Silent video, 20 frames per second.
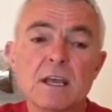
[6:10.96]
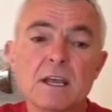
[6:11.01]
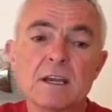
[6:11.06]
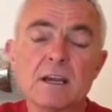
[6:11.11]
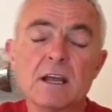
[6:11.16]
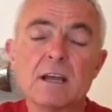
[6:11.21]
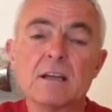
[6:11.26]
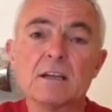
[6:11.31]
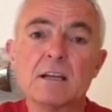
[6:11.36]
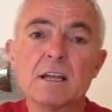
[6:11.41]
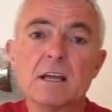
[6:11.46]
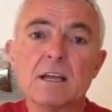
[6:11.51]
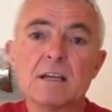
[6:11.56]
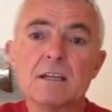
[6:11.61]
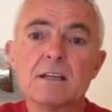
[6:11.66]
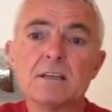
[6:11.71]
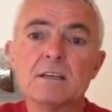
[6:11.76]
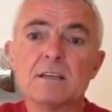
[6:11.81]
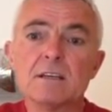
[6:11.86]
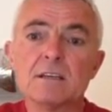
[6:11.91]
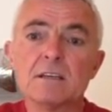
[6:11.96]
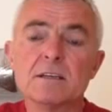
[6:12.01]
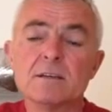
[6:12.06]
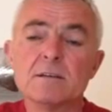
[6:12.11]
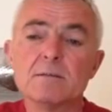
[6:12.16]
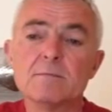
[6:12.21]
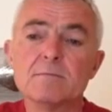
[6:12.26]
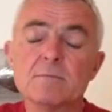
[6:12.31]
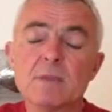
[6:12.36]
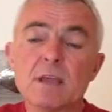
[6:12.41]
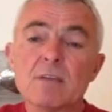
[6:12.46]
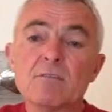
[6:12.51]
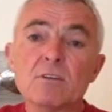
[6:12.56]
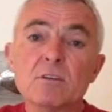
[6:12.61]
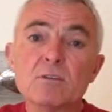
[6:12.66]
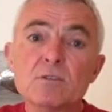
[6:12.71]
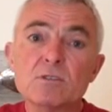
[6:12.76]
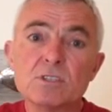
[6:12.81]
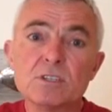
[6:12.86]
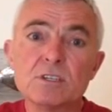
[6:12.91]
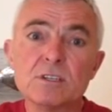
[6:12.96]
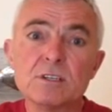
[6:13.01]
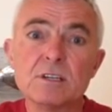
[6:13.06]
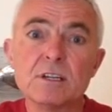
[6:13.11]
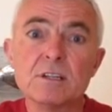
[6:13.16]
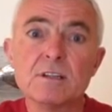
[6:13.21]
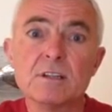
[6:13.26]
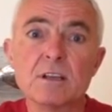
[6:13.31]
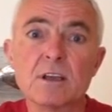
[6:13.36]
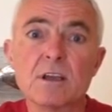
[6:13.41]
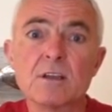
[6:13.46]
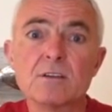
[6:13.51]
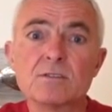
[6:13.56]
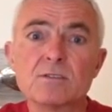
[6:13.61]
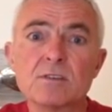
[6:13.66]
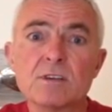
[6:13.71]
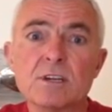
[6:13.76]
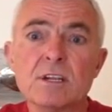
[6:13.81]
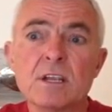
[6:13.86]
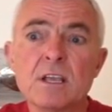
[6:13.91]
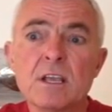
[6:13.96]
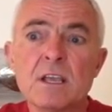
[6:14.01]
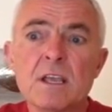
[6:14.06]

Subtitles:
online evolution in the country.